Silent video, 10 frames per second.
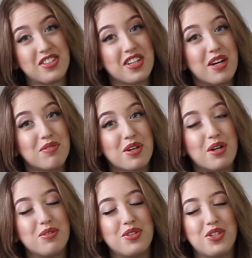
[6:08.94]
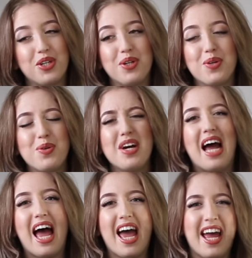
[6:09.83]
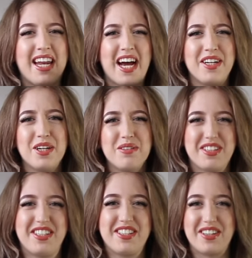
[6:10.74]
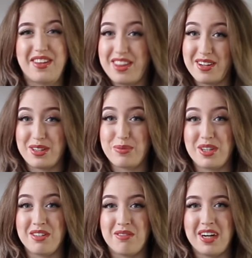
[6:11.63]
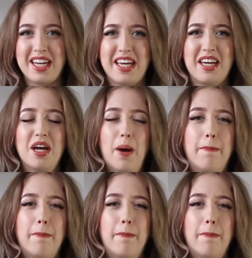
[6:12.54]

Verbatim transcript: style of coat to show you, and I know this is the third one already,